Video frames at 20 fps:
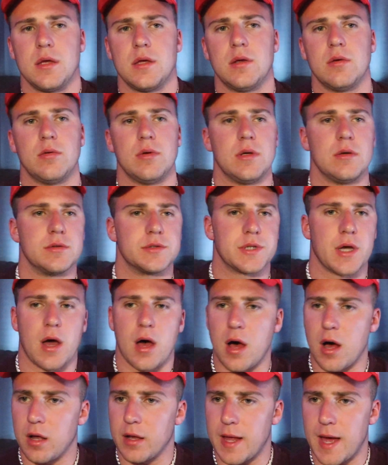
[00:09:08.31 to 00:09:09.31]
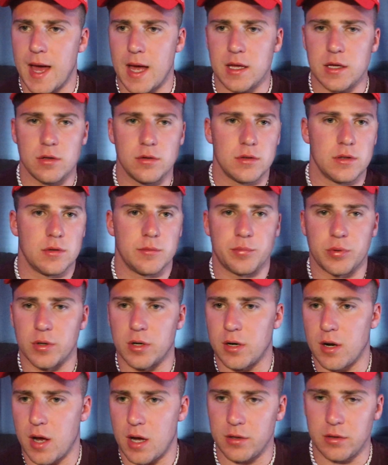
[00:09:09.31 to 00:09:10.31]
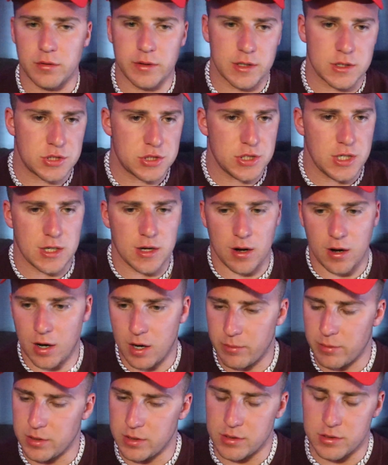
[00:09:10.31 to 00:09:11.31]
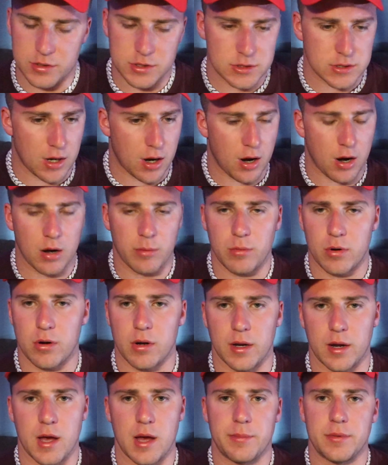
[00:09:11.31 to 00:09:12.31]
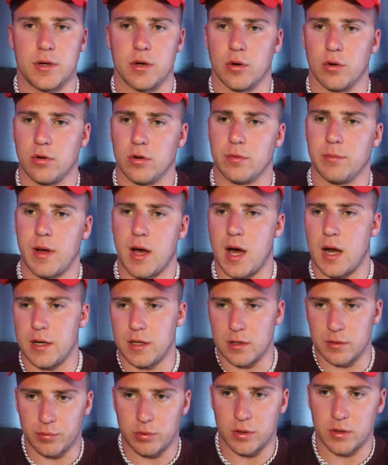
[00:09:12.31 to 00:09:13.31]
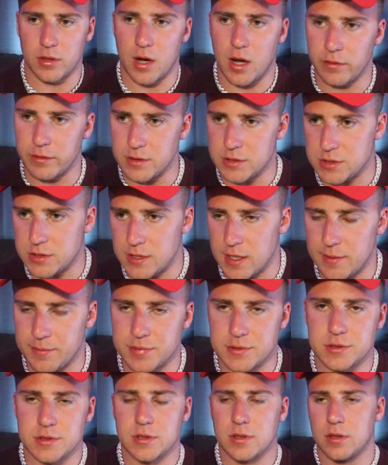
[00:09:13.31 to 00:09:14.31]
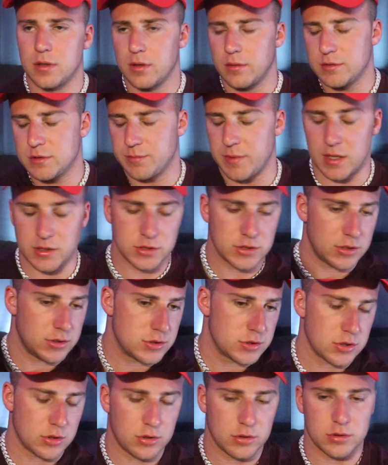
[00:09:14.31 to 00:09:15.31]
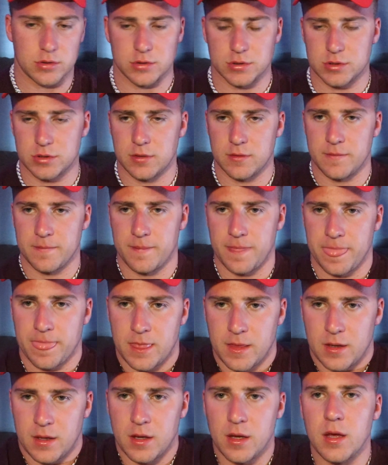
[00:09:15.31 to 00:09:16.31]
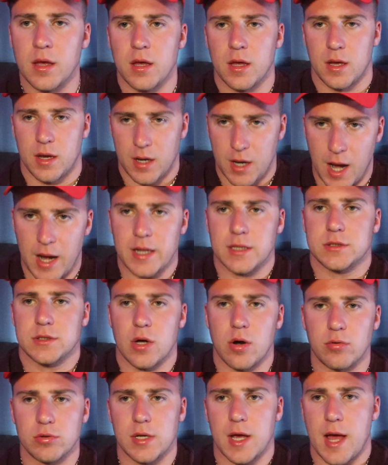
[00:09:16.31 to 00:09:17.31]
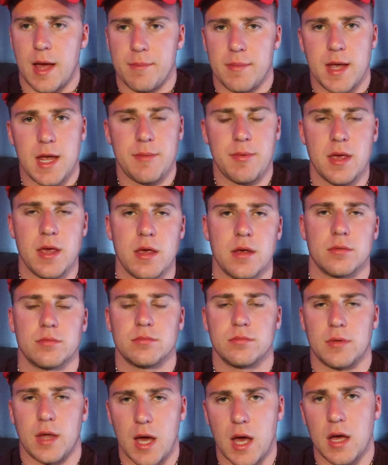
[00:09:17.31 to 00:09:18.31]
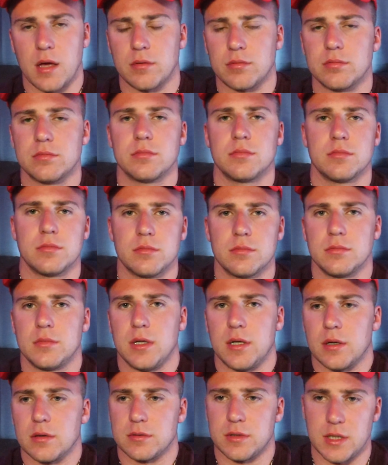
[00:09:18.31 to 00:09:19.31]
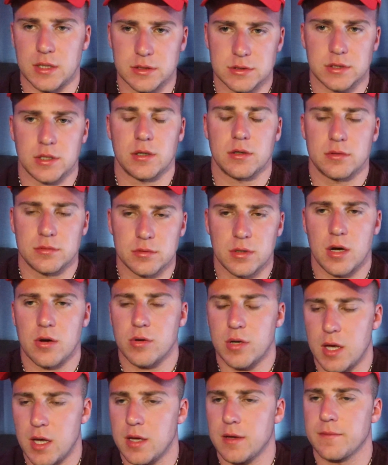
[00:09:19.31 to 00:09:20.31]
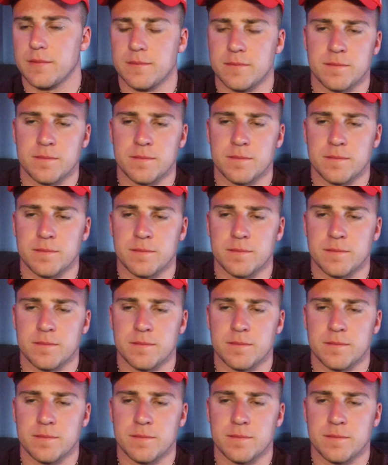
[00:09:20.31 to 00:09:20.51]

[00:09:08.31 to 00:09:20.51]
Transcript: You use all that, you put it on you like a sheet of armor. You're just armoring up your whole body. You're putting all these chips, especially on your shoulders. And it's go time, baby. Yeah? You don't think so? Okay.